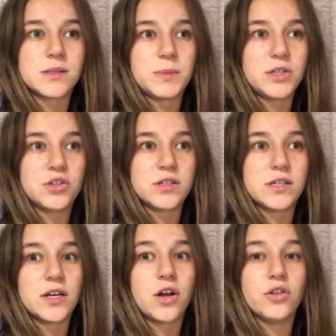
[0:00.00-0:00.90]
speeches
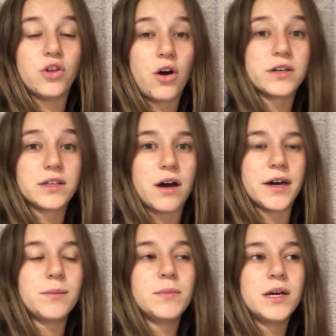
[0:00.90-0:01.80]
in a long
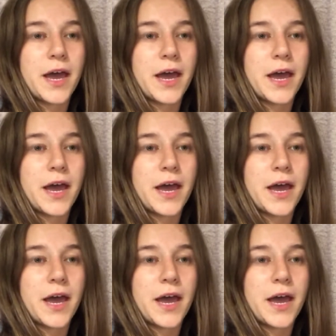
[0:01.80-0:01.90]
time,